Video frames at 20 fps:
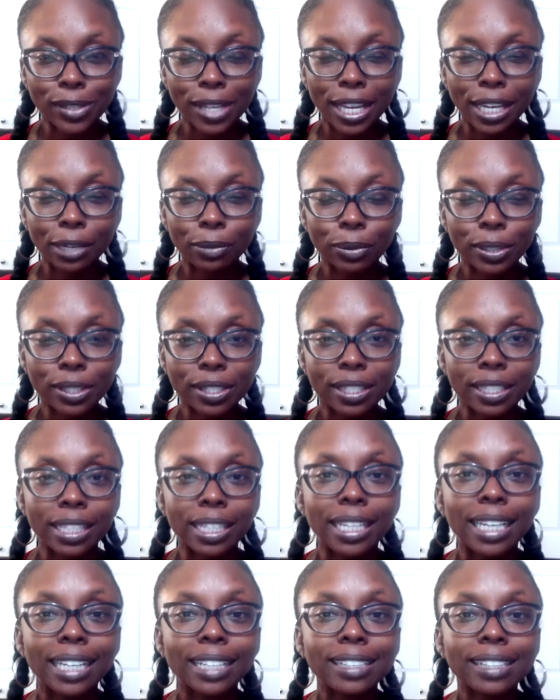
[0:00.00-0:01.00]
and it was
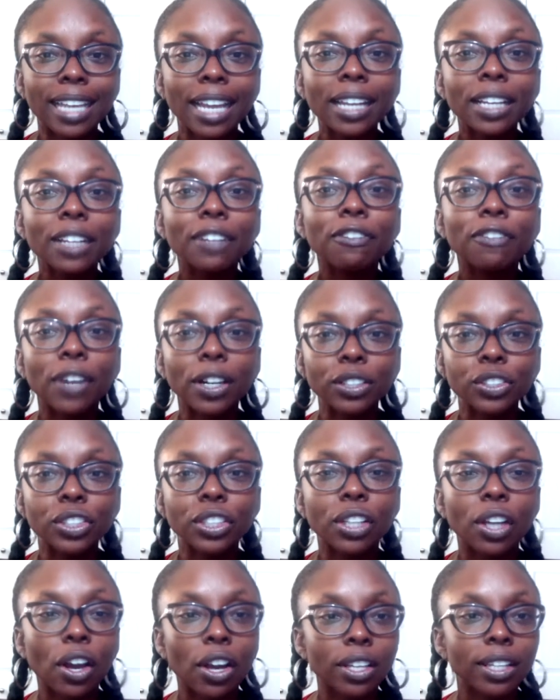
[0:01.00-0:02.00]
the Executive Function
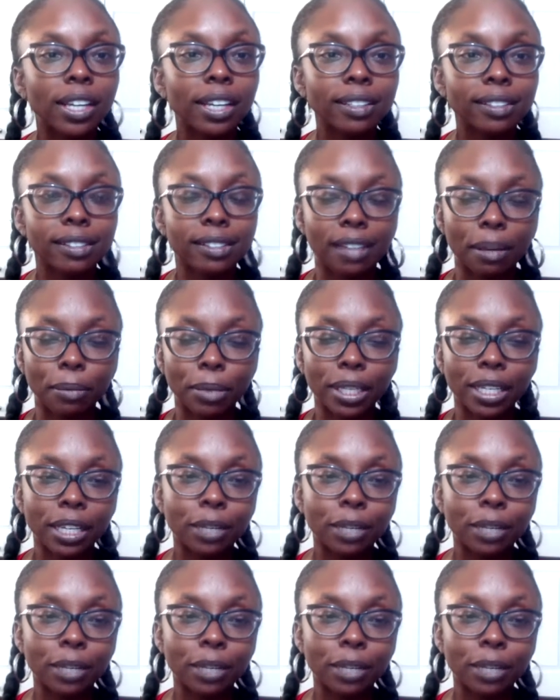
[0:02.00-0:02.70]
Online Summit.